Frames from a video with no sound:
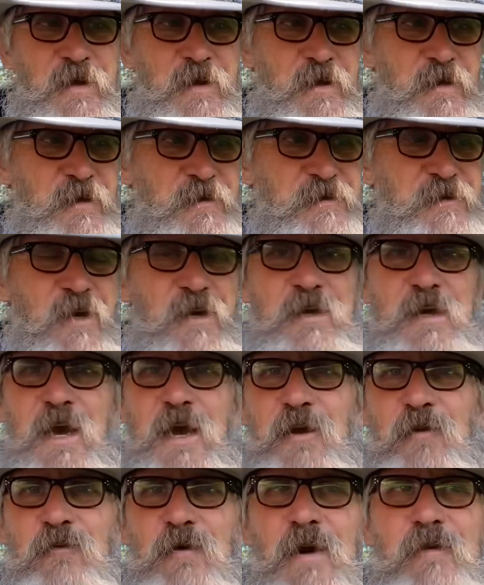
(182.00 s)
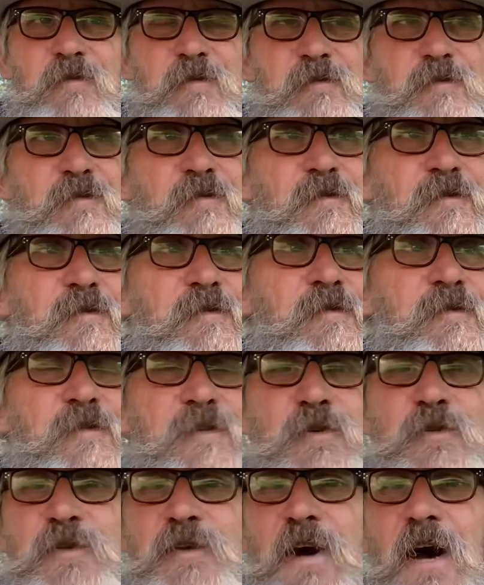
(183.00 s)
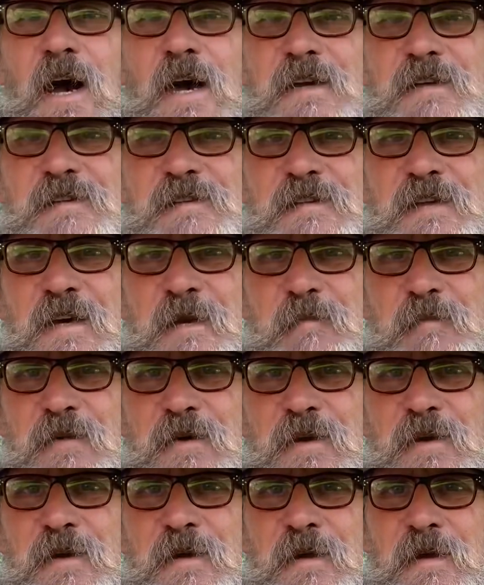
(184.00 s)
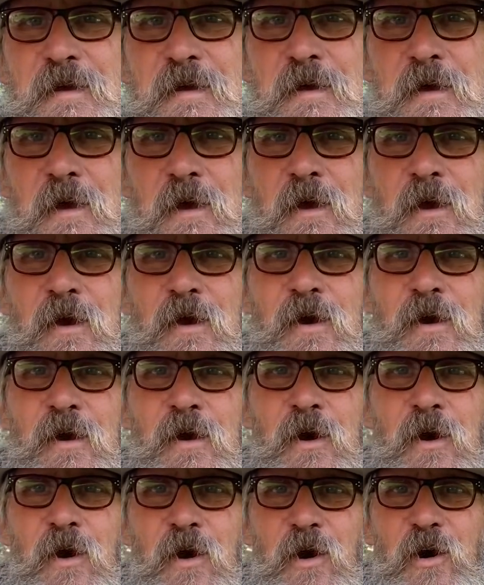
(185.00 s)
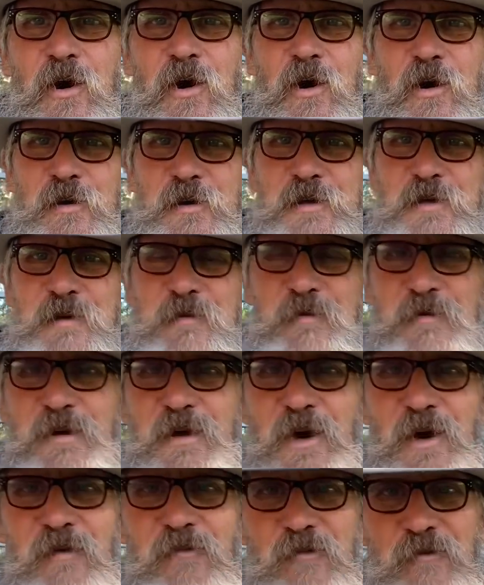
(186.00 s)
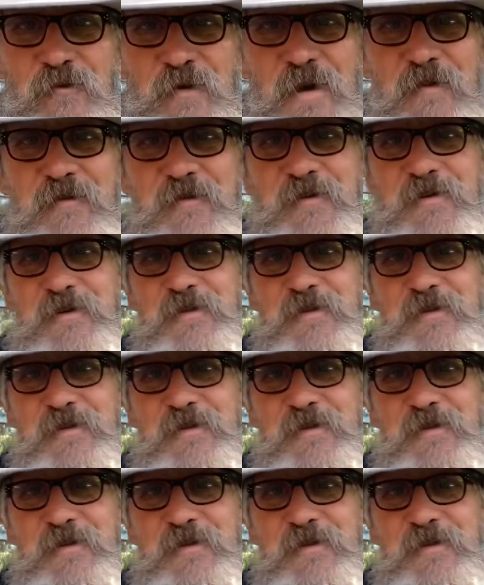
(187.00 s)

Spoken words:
It's okay to rough it for a few days and that, but I'm getting a bit over roughing it,